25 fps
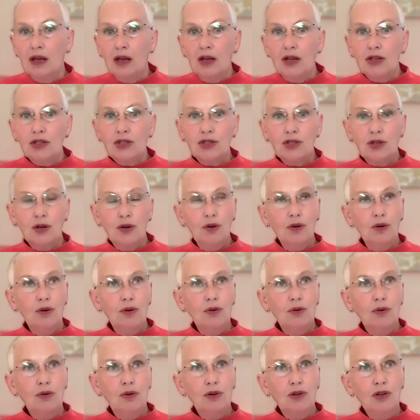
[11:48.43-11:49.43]

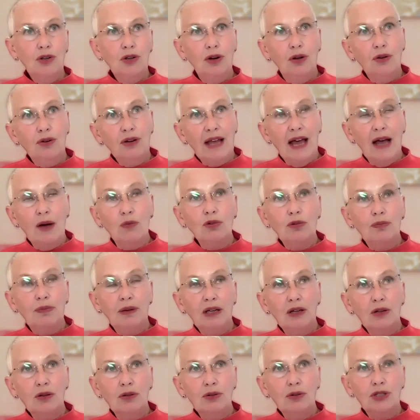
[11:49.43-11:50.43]
So, now would be
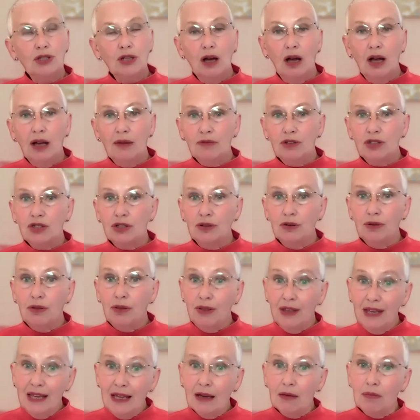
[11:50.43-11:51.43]
a good time to
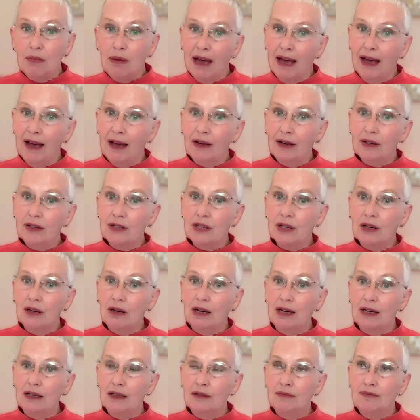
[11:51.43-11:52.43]
think about
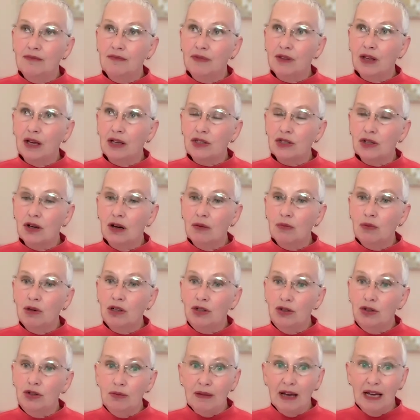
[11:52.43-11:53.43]
a time when
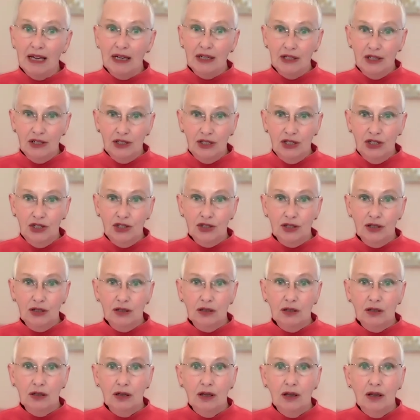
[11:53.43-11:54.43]
you made a
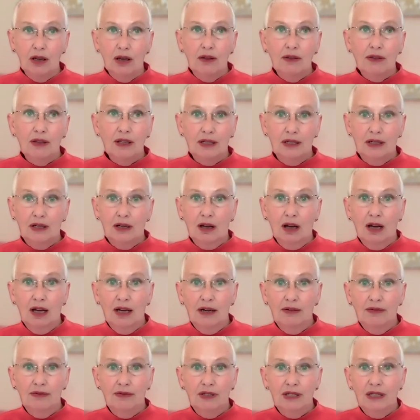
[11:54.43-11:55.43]
decision that kind
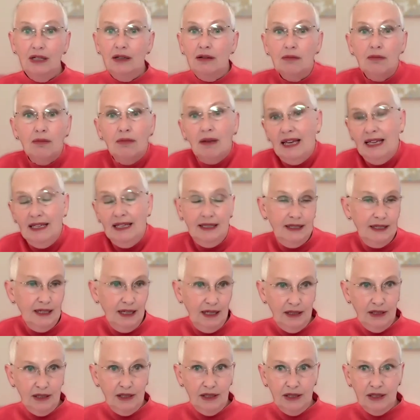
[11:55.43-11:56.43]
of didn't make
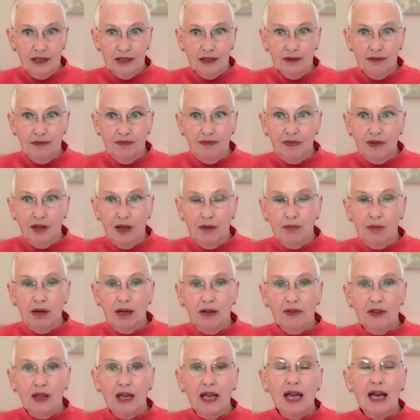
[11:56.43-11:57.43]
sense,
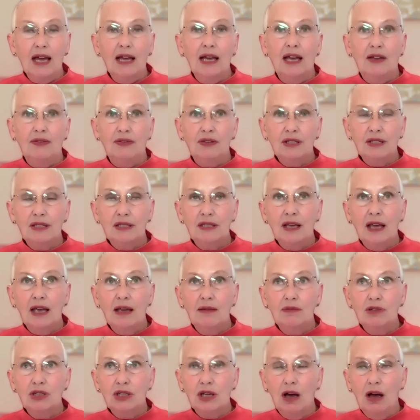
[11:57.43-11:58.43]
but they at the
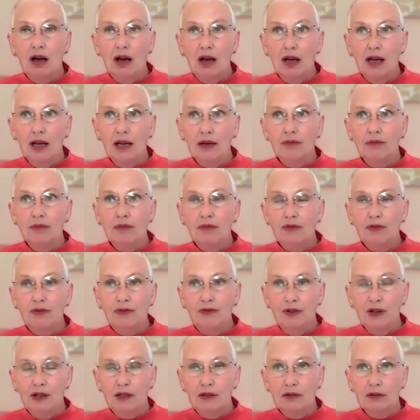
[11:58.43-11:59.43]
same time
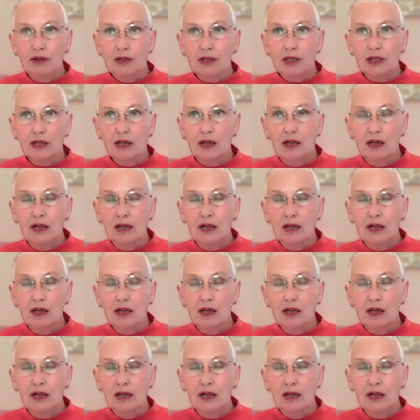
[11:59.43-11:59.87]
felt